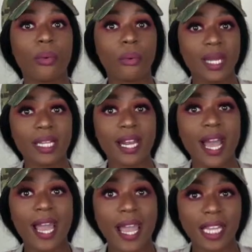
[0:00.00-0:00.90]
what
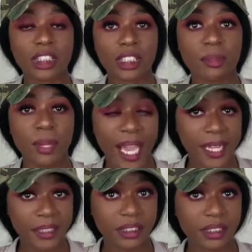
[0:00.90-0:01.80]
I actually
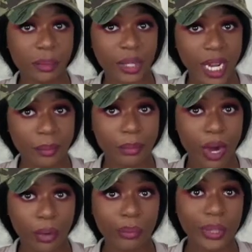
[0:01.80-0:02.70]
packed and what I
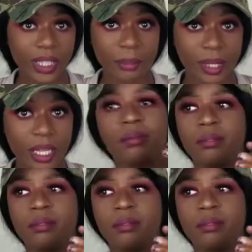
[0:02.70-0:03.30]
brought with me.